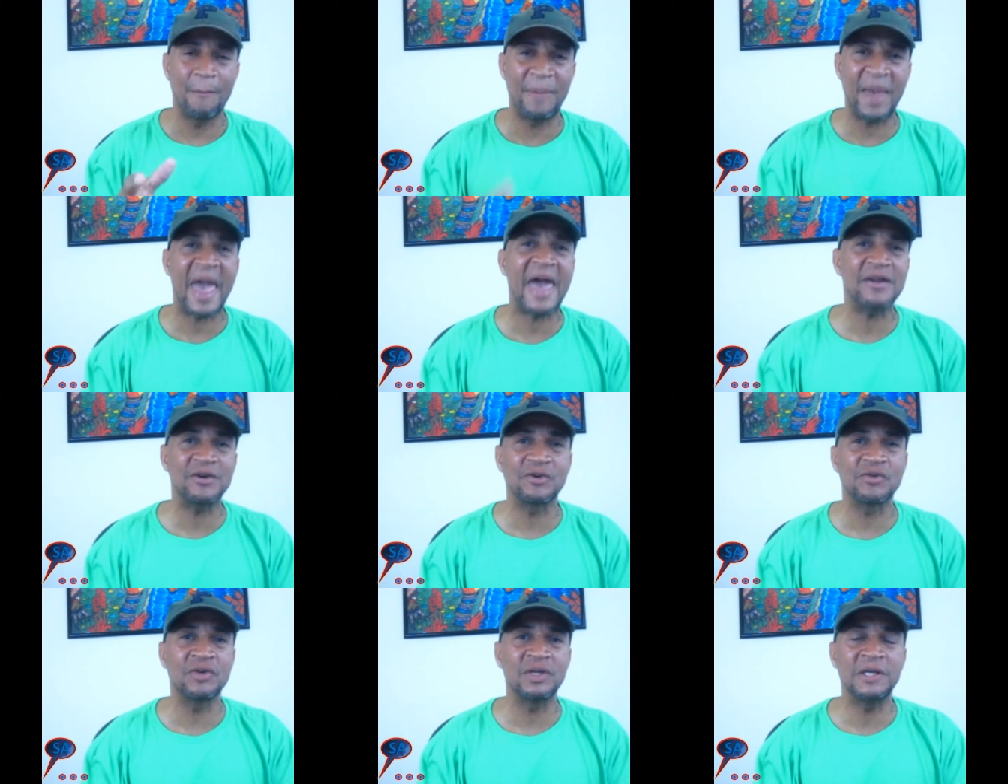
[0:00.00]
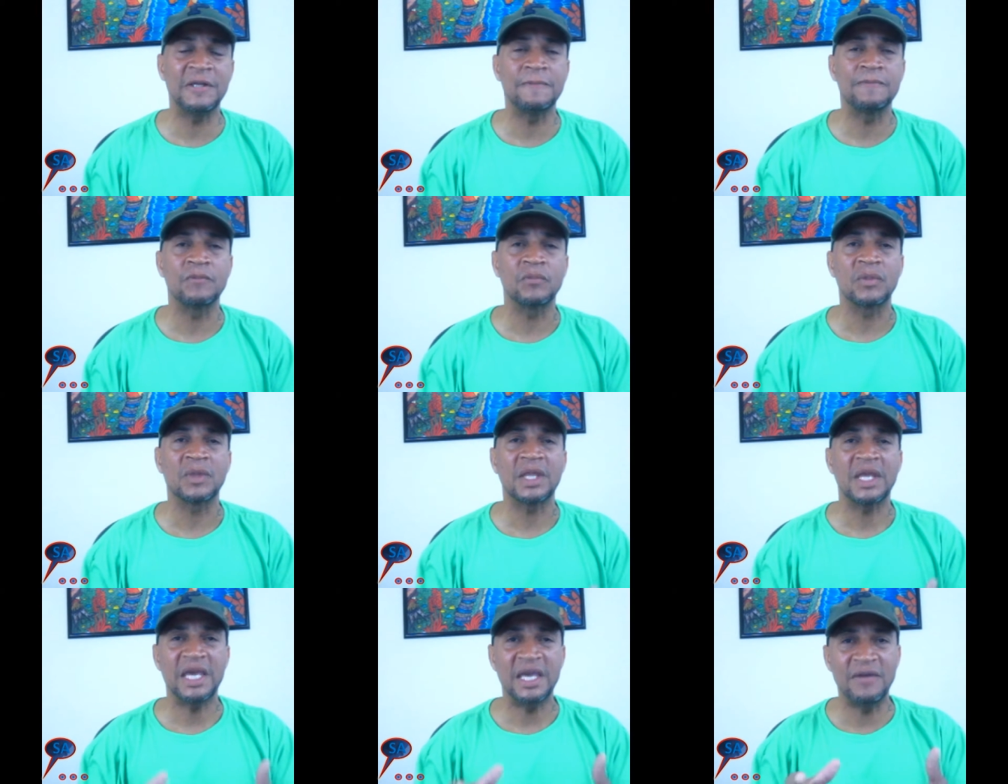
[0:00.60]
battery,
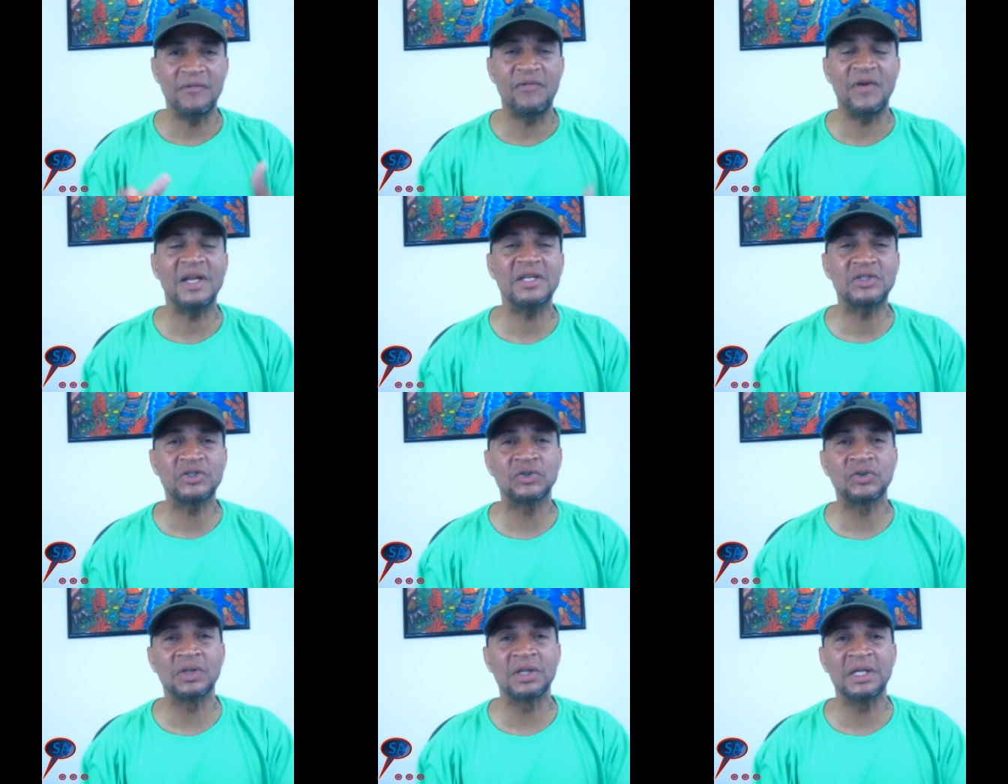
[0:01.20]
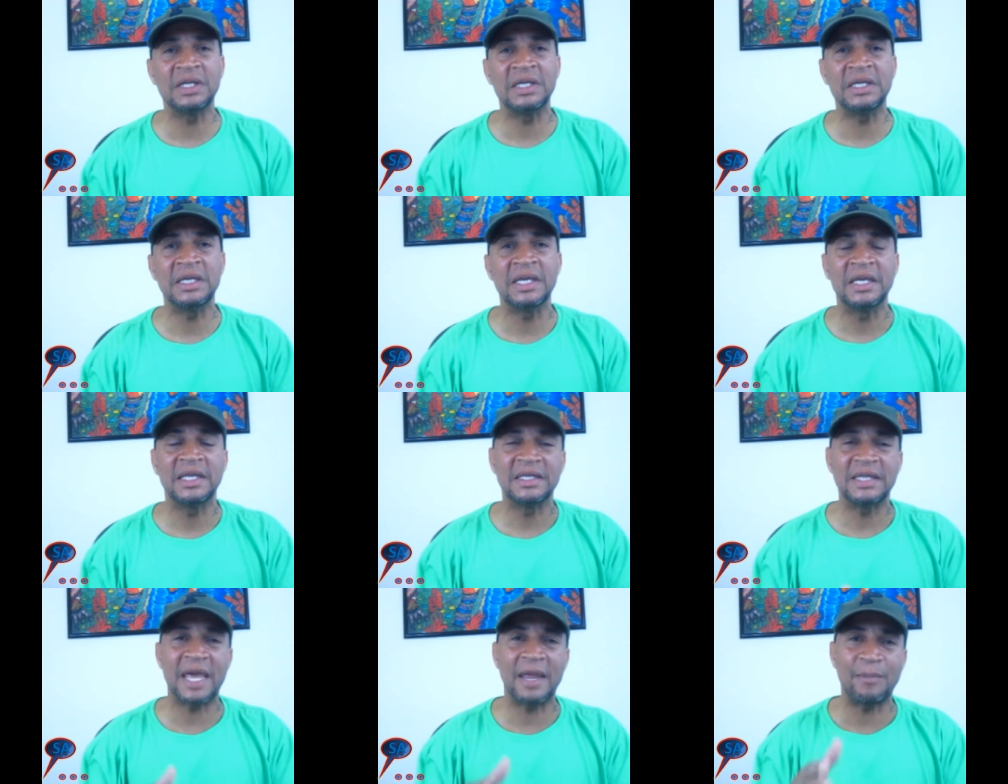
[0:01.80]
eventually
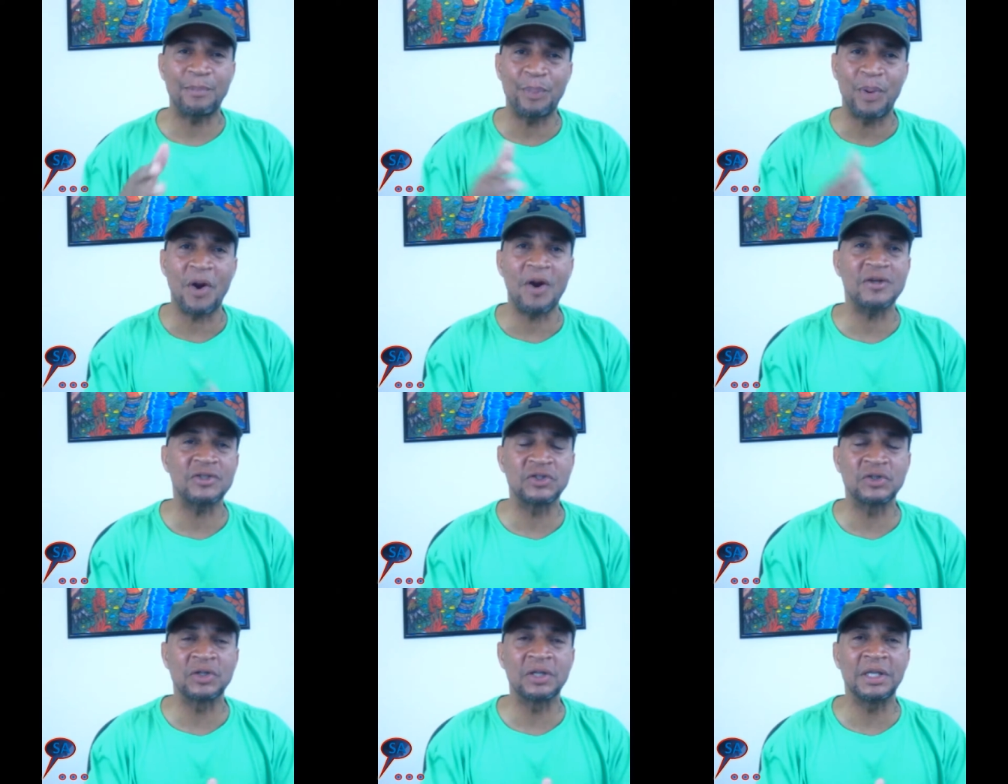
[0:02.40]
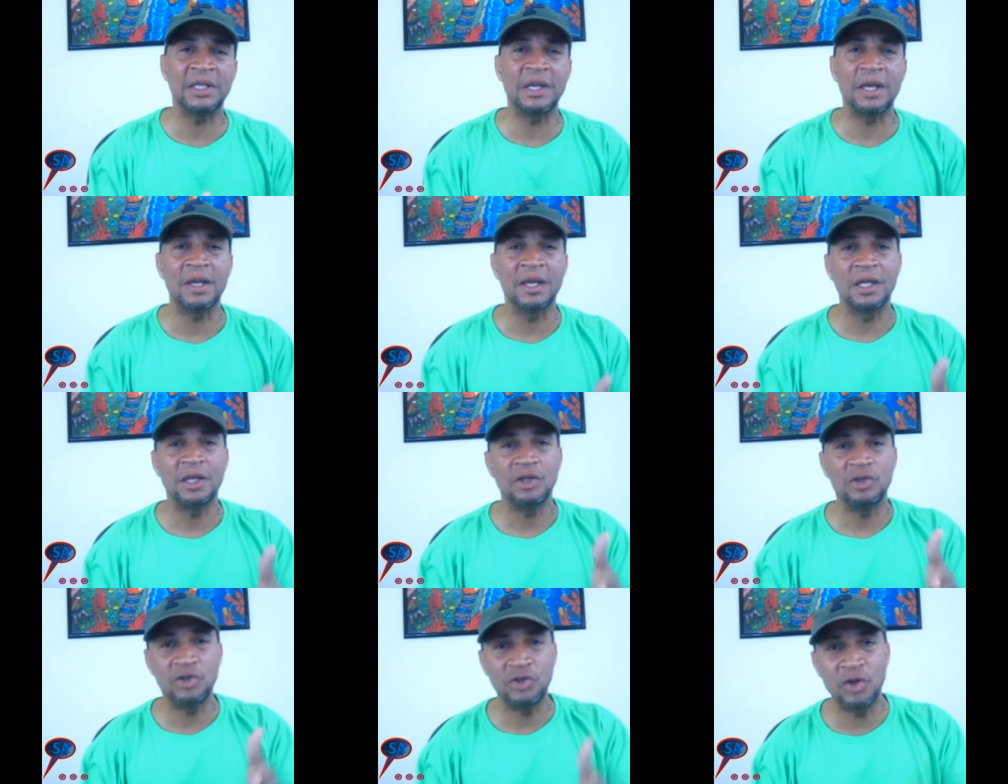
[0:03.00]
that partially
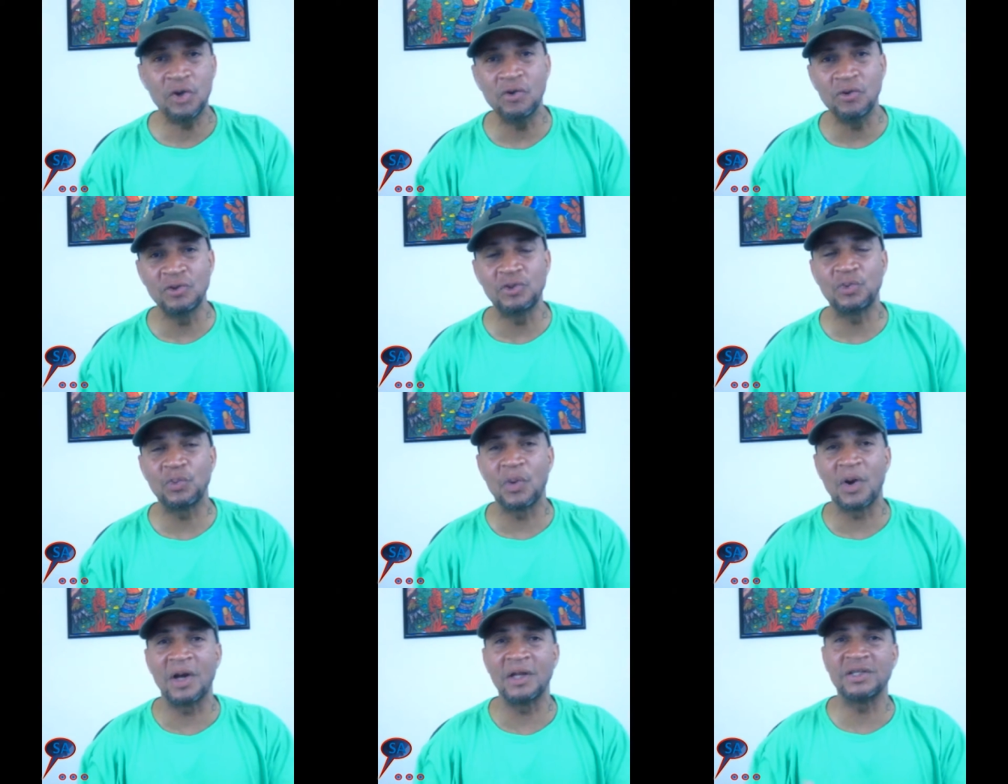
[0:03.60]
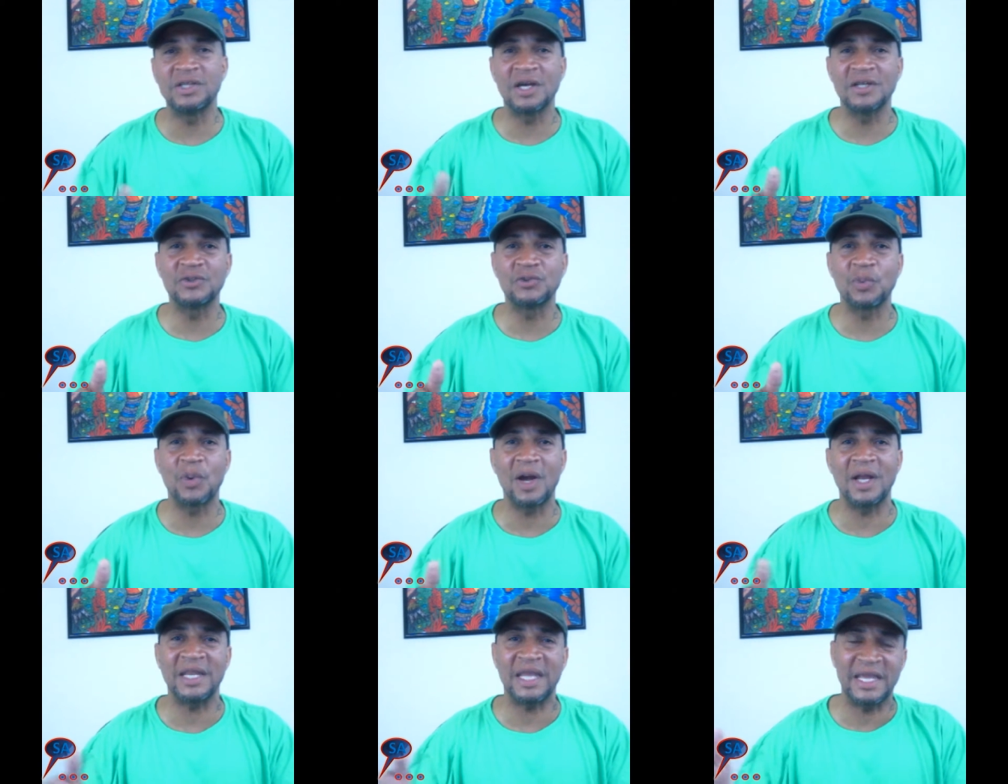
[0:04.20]
used one does
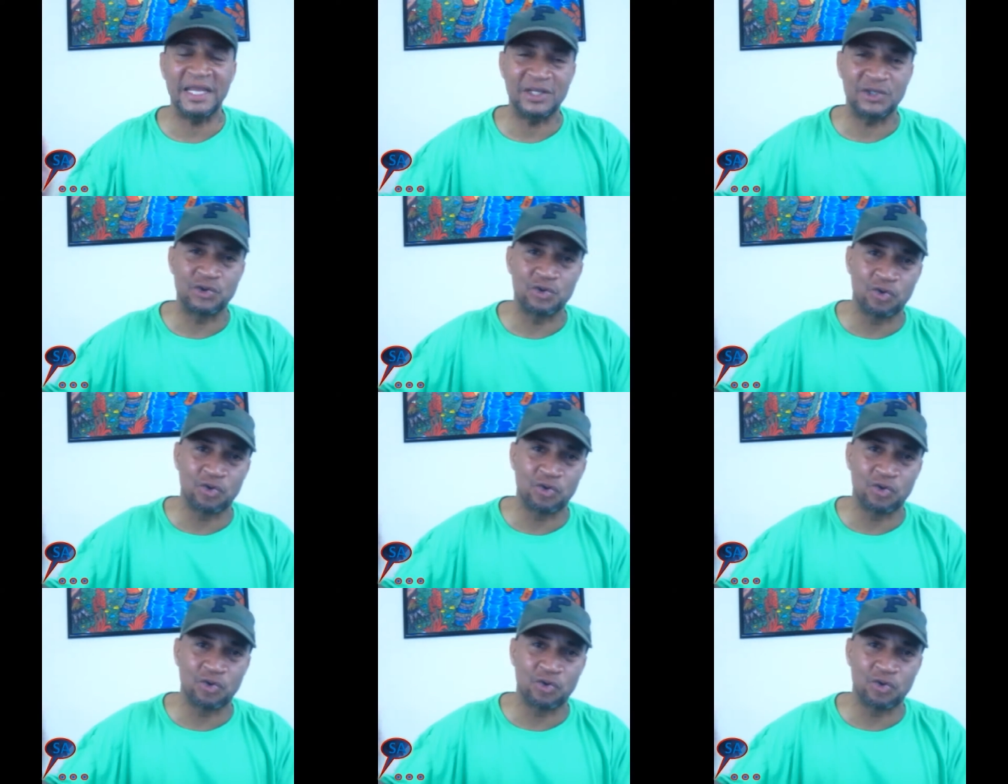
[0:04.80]
what? It